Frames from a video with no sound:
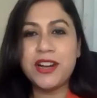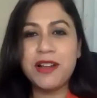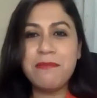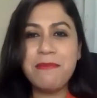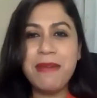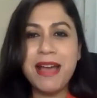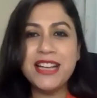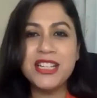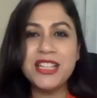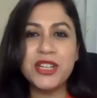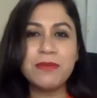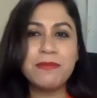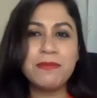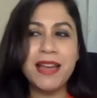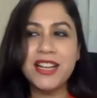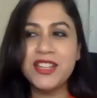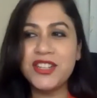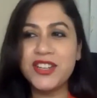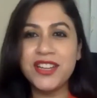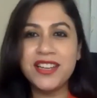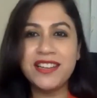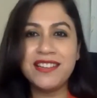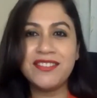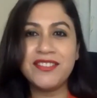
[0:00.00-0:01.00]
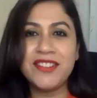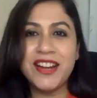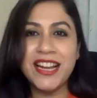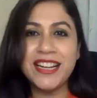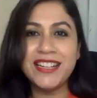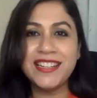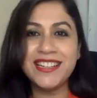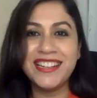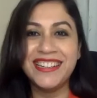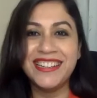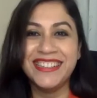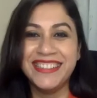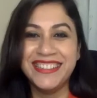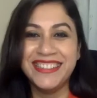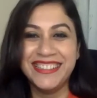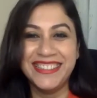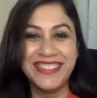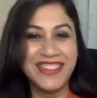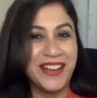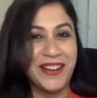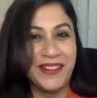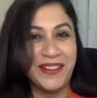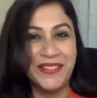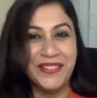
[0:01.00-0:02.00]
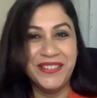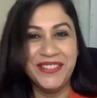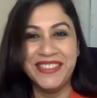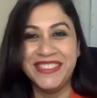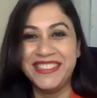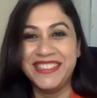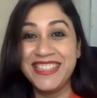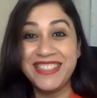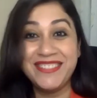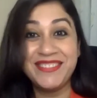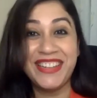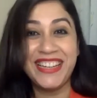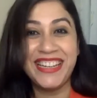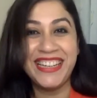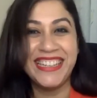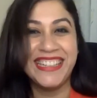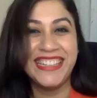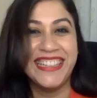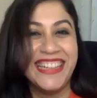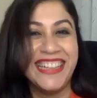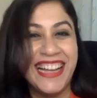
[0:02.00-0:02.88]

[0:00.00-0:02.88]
of matching red. No, did we?